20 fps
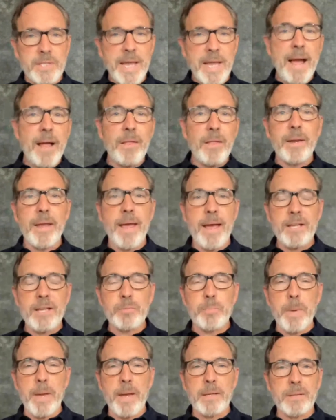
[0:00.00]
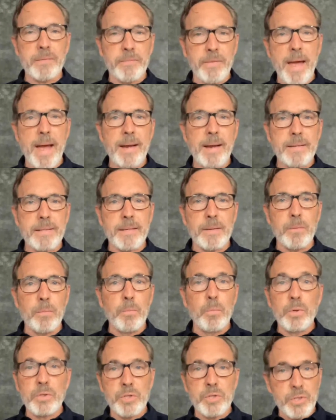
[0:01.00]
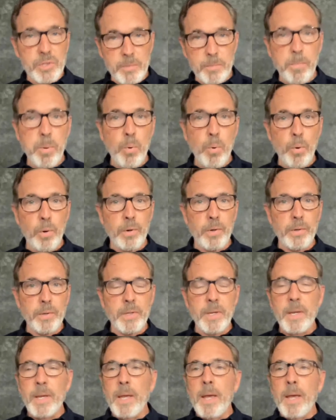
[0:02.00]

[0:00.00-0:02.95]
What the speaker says: talent aspect of acting, which is important,